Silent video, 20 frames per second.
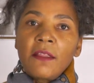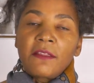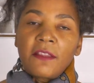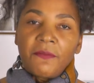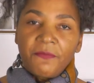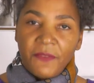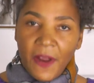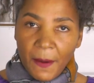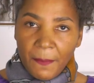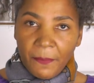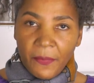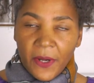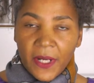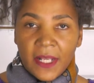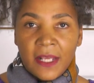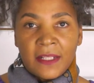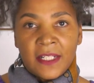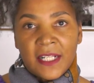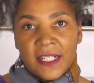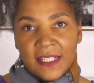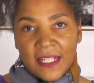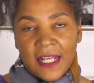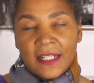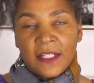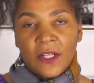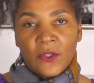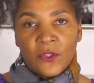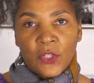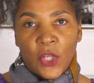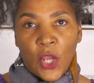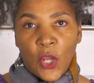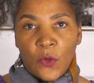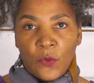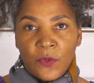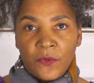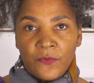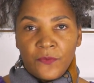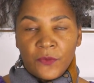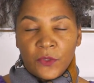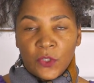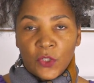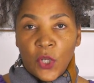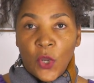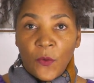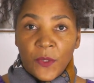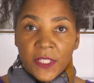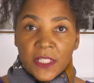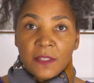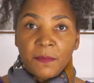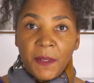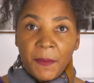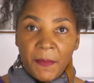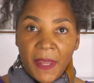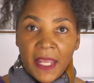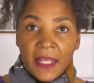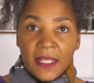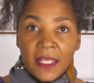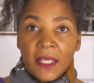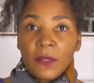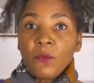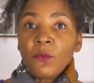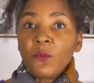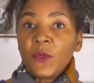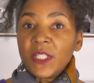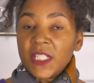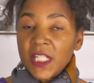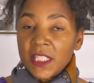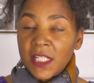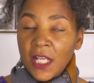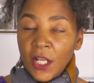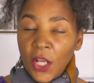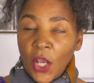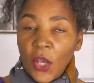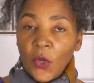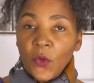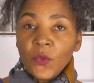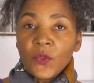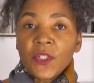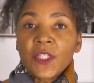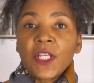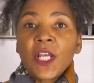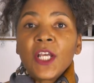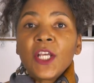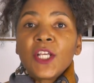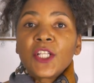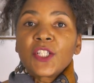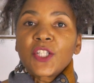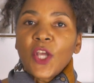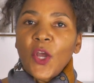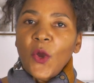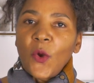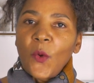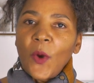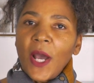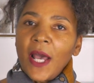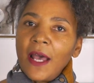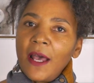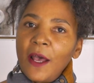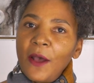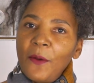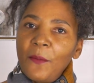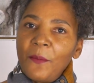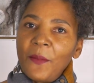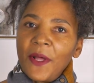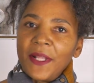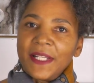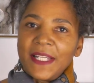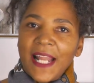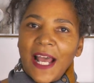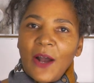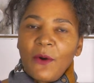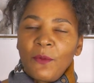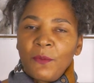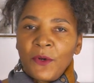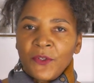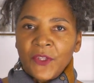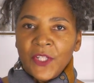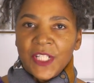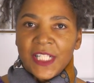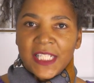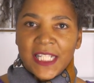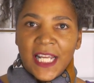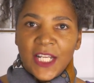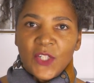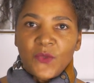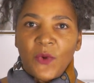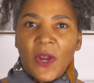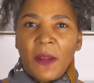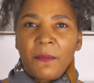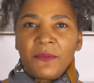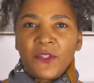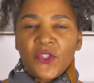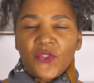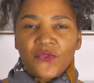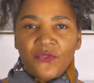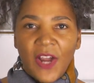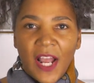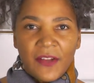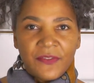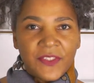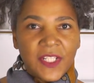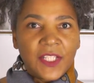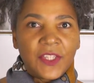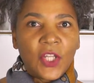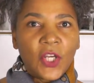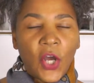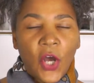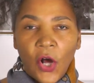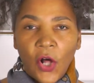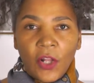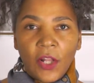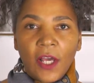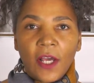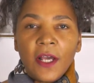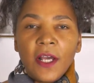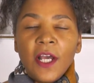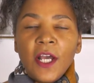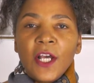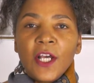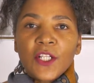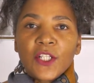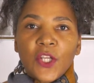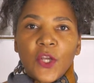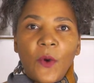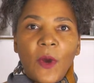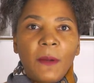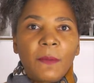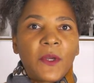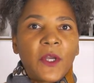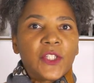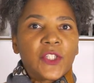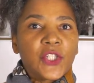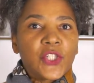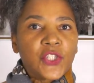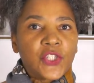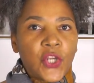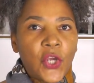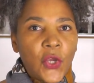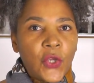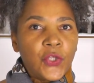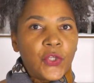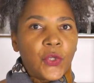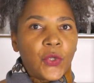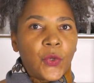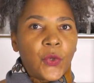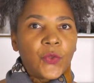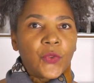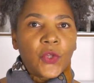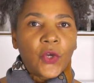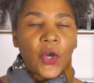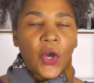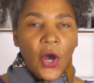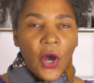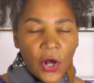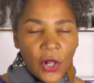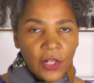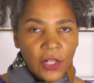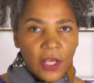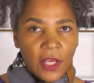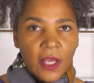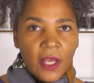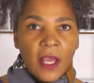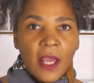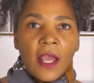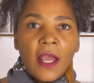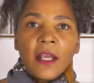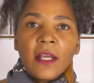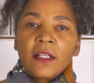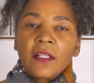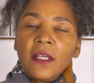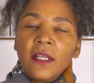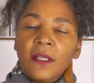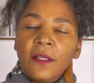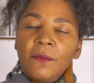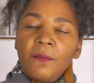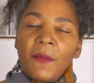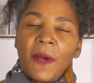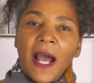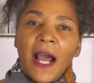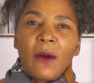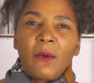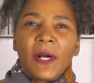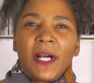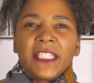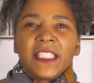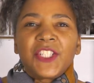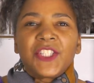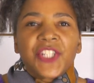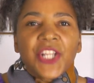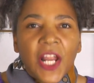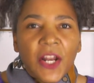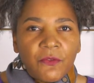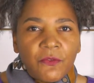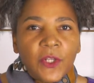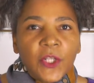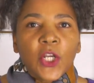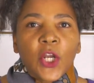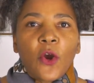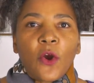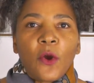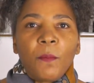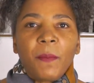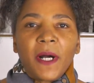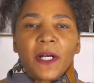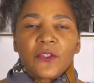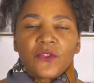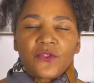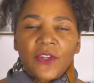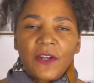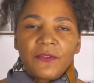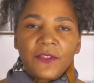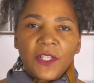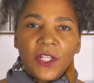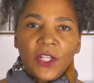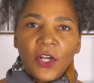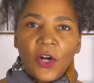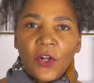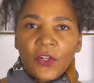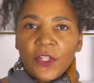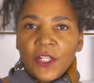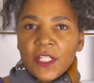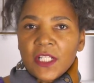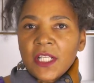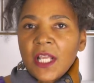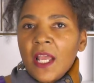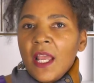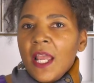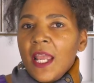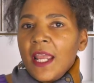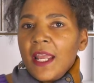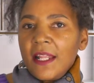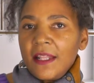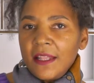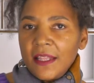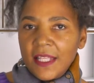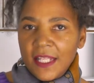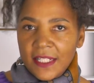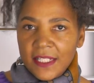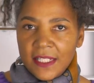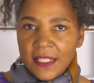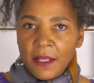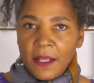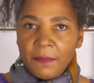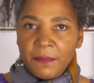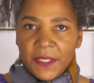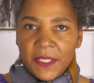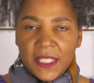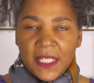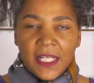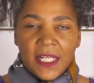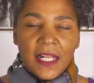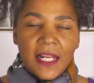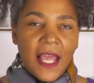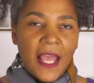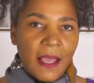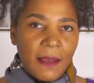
the fabric and the design I was going to be making, which is a coat. So now I'm on this stage where I'm drafting the collar. So I'm going to show you the collar, how I generally go about drafting collars in this particular